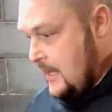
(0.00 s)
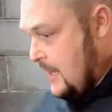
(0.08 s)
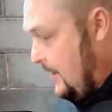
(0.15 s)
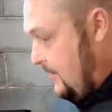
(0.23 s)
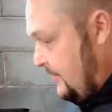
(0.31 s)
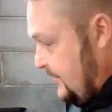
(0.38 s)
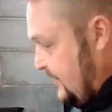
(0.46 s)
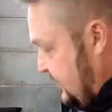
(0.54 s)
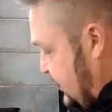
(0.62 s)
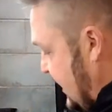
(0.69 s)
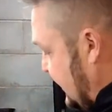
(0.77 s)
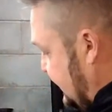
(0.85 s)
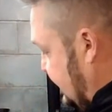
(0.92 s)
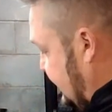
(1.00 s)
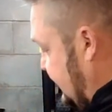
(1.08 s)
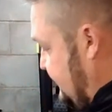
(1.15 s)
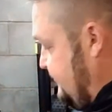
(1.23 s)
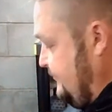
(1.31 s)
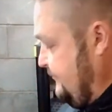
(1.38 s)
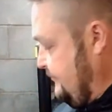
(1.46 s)
other than the chassis,
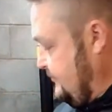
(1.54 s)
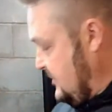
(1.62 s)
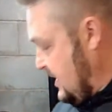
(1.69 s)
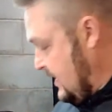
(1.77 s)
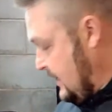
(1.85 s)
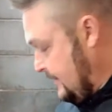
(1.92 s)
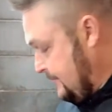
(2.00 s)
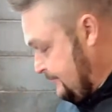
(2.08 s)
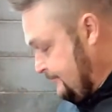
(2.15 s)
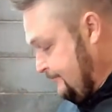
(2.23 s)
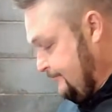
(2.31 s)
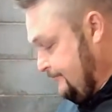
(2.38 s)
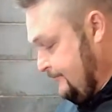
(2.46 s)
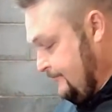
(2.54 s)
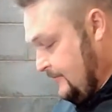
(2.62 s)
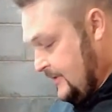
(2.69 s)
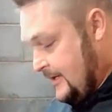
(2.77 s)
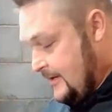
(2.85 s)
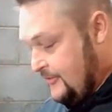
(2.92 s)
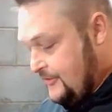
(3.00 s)
you know,
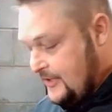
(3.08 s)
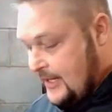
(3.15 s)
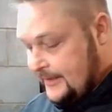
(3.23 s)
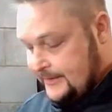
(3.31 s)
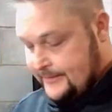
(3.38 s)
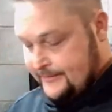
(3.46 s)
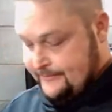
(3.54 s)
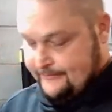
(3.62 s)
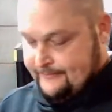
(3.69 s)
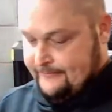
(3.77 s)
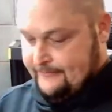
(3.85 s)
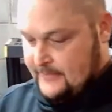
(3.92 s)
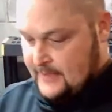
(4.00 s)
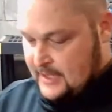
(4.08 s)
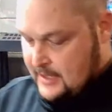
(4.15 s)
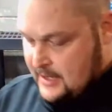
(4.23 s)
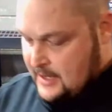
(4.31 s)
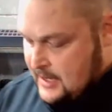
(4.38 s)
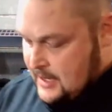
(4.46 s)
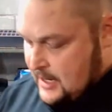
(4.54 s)
there's not
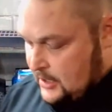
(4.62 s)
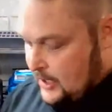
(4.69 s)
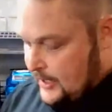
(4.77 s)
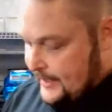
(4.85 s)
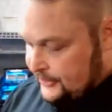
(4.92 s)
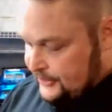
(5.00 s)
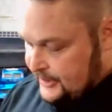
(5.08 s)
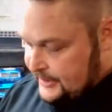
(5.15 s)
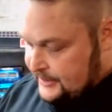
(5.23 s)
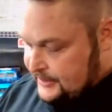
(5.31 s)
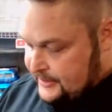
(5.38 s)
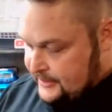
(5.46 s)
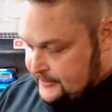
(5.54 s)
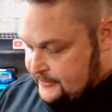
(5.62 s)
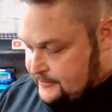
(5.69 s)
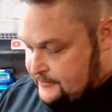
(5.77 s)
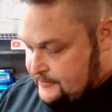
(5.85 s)
a lot else you need to do,